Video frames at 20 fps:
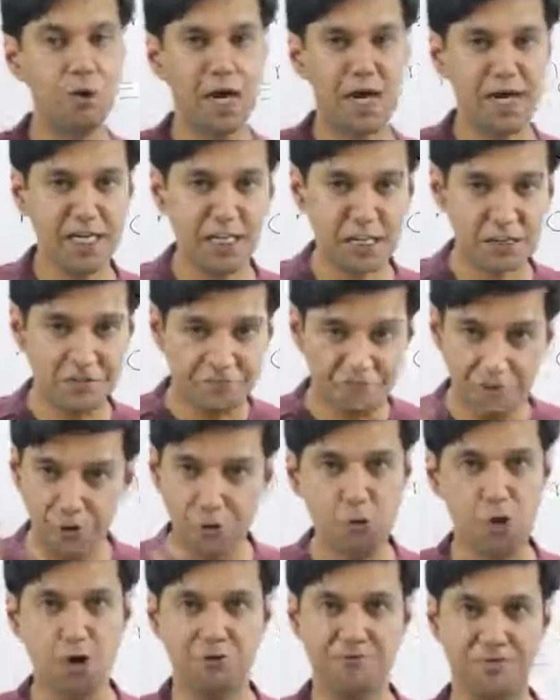to arrange a
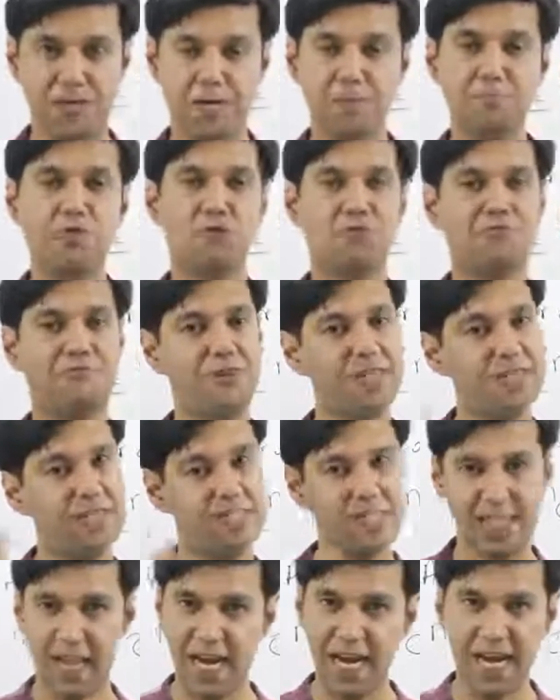few of them, so
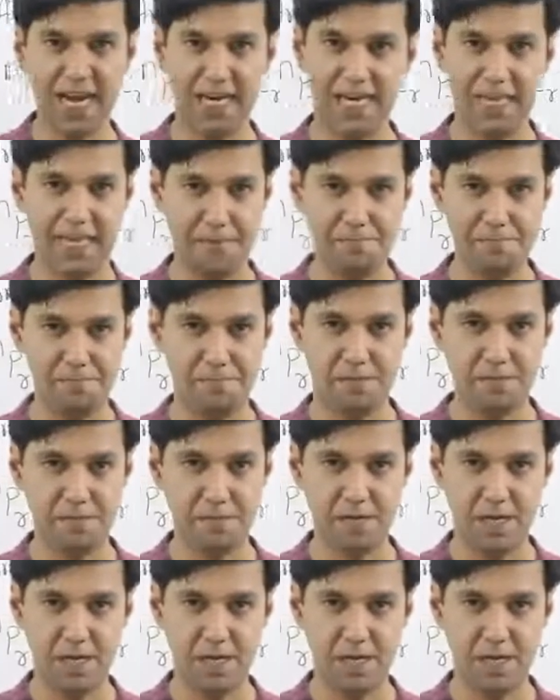first select them.